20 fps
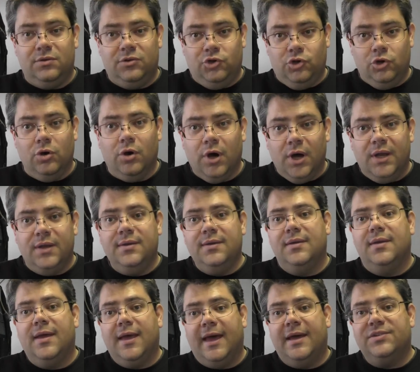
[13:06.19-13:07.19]
good
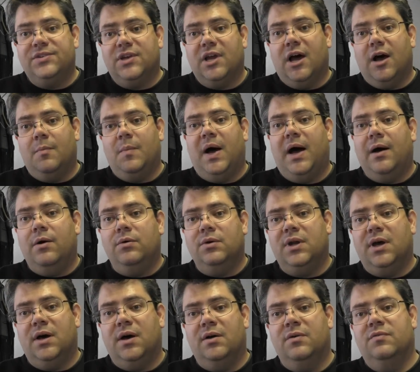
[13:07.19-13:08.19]
has come out
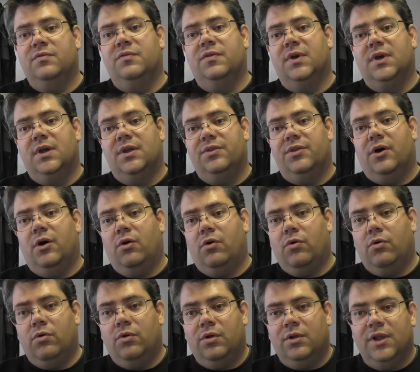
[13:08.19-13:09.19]
of the
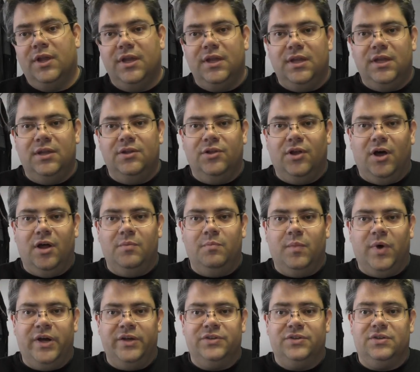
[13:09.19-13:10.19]
whole Elon
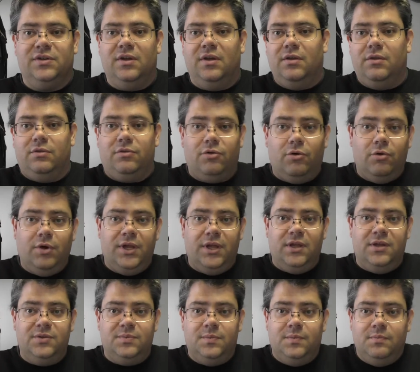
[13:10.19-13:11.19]
Musk throwing
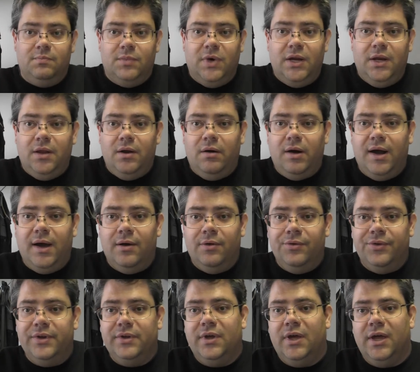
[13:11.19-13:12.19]
his money
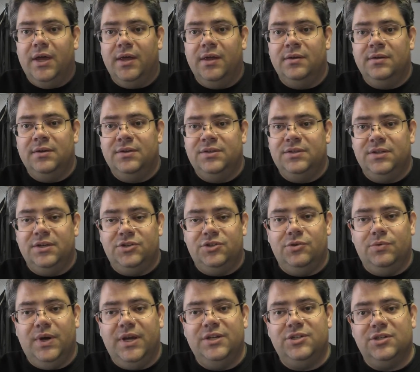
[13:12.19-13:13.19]
around uh,
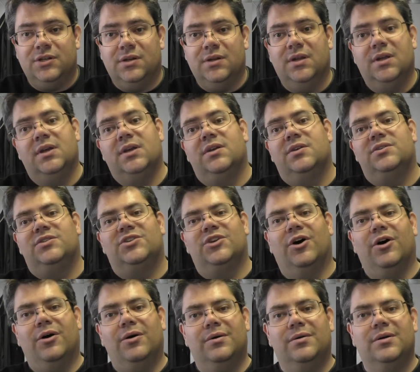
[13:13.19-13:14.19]
situation.
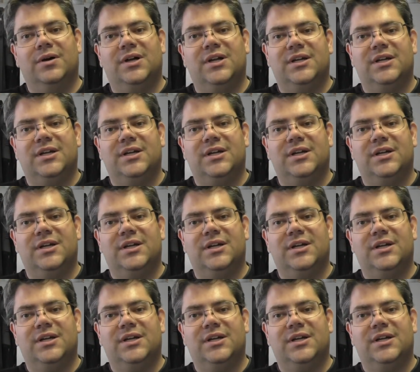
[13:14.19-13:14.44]
So,